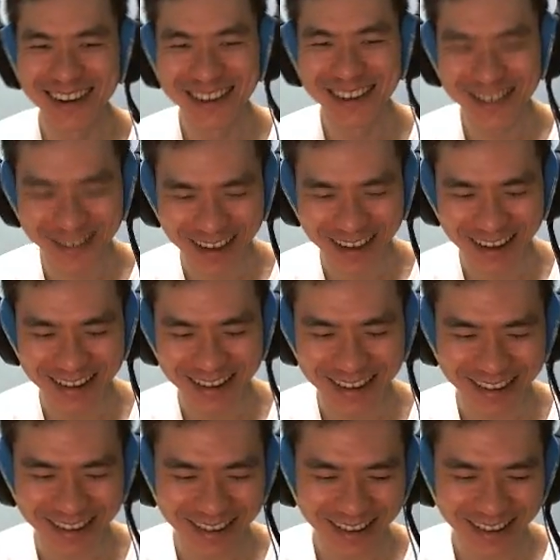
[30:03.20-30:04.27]
to get her,
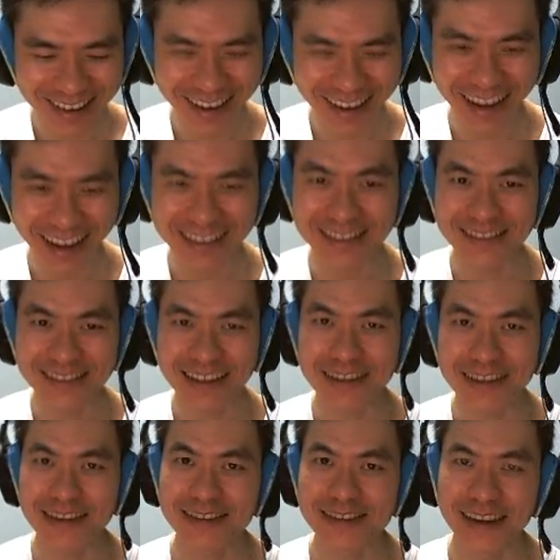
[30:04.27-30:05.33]
and Tang
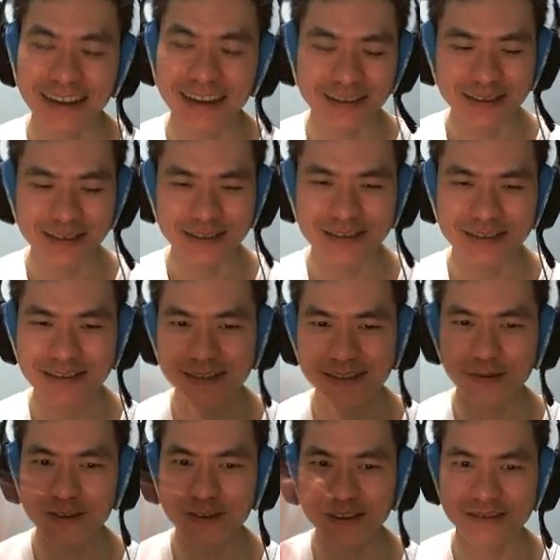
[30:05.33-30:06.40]
San Zhang. It
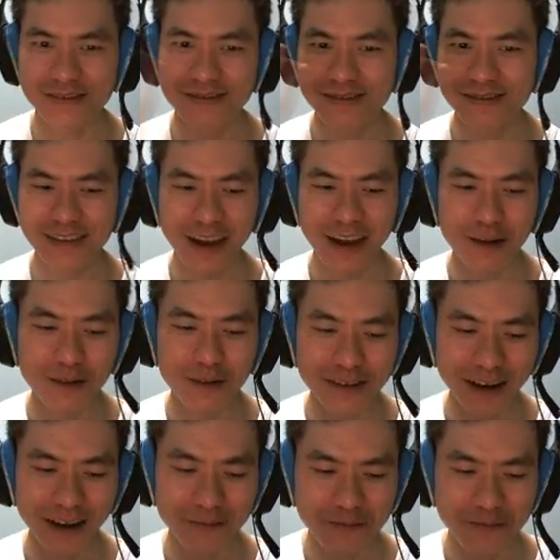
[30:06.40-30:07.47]
was a terrible time.